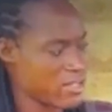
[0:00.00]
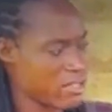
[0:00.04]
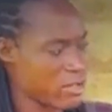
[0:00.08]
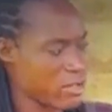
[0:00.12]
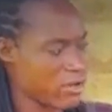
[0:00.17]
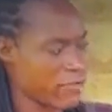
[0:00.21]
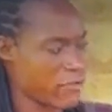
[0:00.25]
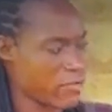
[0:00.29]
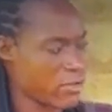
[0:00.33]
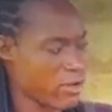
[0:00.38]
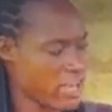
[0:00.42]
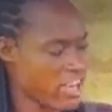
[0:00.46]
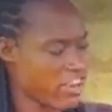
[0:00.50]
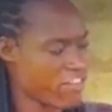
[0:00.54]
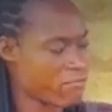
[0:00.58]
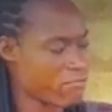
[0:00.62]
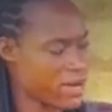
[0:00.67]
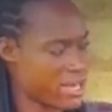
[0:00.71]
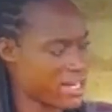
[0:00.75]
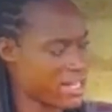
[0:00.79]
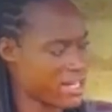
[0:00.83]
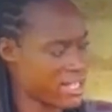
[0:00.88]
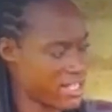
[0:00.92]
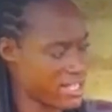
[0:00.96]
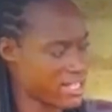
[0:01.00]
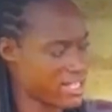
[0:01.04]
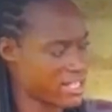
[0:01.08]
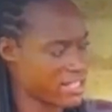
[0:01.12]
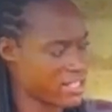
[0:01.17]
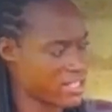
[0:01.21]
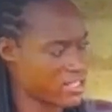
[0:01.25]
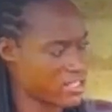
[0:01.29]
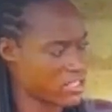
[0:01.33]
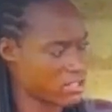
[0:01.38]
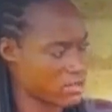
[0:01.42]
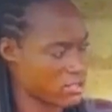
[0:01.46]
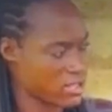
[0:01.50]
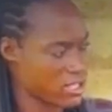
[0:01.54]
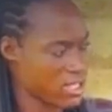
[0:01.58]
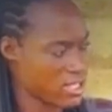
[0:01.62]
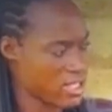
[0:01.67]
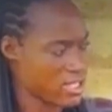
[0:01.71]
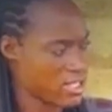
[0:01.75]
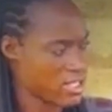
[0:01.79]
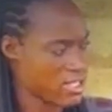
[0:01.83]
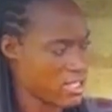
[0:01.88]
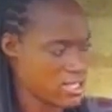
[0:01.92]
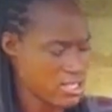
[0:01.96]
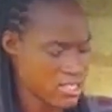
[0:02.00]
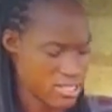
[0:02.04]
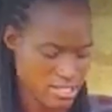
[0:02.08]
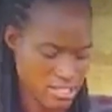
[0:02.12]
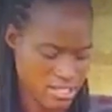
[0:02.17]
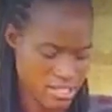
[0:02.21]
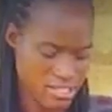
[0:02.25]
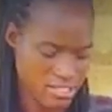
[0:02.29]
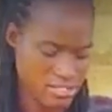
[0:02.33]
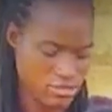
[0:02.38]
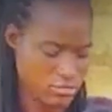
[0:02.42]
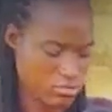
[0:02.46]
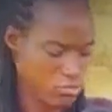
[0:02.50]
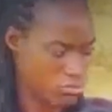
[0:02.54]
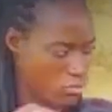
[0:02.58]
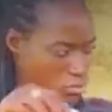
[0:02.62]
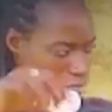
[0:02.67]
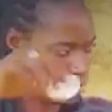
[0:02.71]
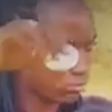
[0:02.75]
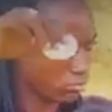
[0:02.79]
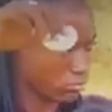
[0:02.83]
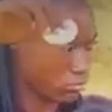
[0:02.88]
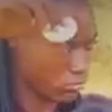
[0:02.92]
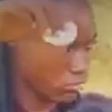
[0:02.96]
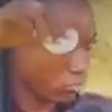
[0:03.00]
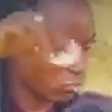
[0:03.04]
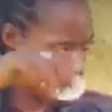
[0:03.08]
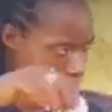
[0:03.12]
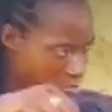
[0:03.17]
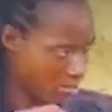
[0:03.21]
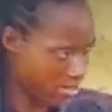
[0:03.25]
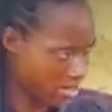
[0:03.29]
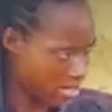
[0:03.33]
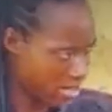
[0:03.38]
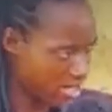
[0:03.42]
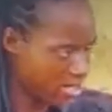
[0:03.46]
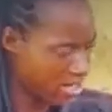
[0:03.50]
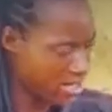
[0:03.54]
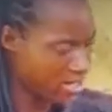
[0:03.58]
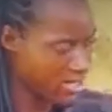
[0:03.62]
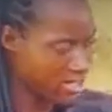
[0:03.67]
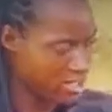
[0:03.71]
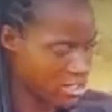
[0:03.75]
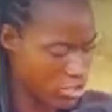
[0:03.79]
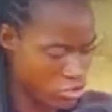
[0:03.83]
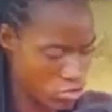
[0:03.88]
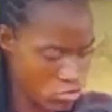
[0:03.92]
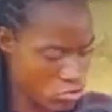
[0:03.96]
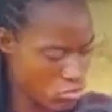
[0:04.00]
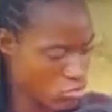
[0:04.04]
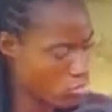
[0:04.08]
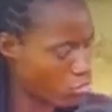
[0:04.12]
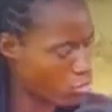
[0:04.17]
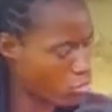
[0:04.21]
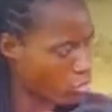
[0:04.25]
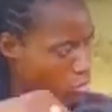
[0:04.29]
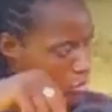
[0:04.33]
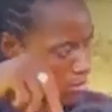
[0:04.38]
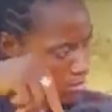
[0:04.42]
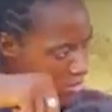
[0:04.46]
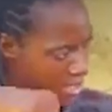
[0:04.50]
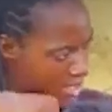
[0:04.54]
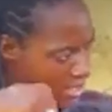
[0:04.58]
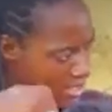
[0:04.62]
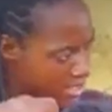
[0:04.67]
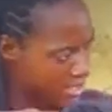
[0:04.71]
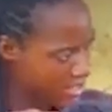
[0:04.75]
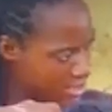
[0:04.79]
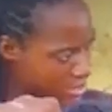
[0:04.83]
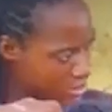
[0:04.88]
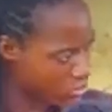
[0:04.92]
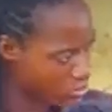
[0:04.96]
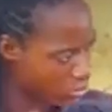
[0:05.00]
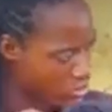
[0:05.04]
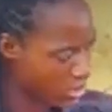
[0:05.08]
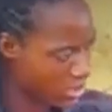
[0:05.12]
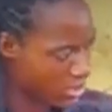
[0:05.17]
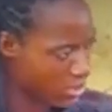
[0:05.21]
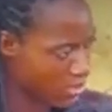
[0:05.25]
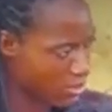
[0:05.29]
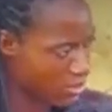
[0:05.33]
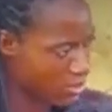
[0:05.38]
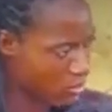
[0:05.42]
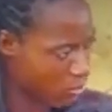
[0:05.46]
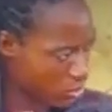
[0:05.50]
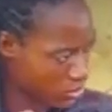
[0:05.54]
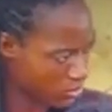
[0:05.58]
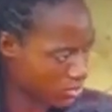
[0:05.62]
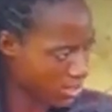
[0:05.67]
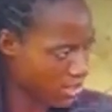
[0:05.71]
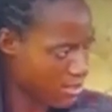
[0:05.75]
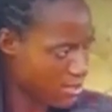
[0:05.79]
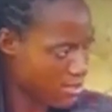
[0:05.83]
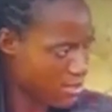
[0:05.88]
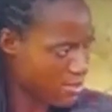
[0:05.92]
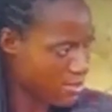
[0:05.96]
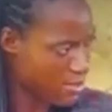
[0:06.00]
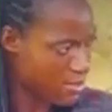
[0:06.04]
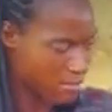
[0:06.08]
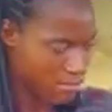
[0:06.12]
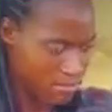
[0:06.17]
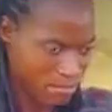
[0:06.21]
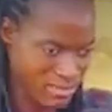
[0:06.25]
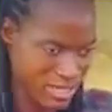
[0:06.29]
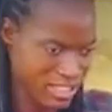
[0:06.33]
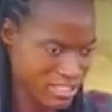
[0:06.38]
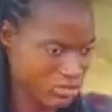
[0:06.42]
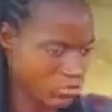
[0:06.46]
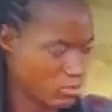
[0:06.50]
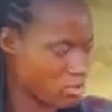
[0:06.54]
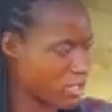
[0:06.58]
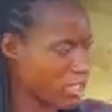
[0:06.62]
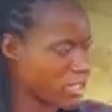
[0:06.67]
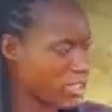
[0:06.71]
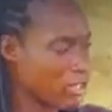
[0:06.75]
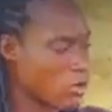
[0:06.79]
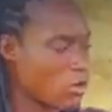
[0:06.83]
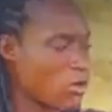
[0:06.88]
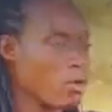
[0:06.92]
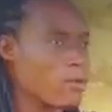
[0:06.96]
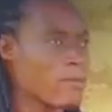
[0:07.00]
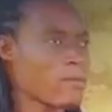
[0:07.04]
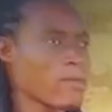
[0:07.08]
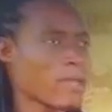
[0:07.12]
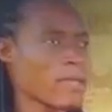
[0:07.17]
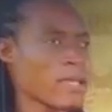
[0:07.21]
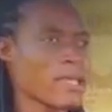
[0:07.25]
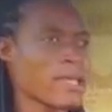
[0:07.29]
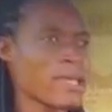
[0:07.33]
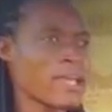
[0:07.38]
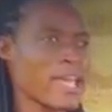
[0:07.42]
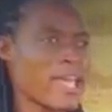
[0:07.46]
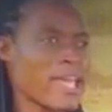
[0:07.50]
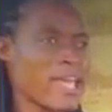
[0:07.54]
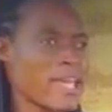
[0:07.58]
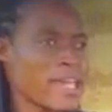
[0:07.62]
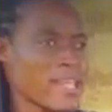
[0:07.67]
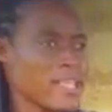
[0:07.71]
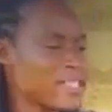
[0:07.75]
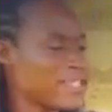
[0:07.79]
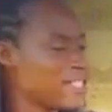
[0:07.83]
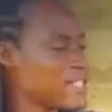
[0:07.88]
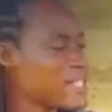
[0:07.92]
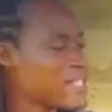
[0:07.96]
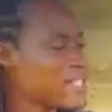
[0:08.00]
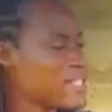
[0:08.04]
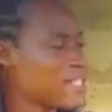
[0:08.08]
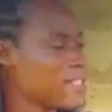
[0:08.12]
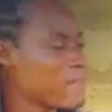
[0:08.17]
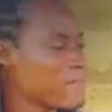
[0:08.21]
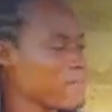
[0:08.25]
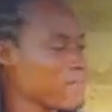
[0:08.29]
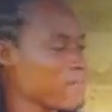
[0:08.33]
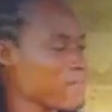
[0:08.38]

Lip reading: if you have bad energy, okay, it will remain, the yolk will remain into the water. But when your energy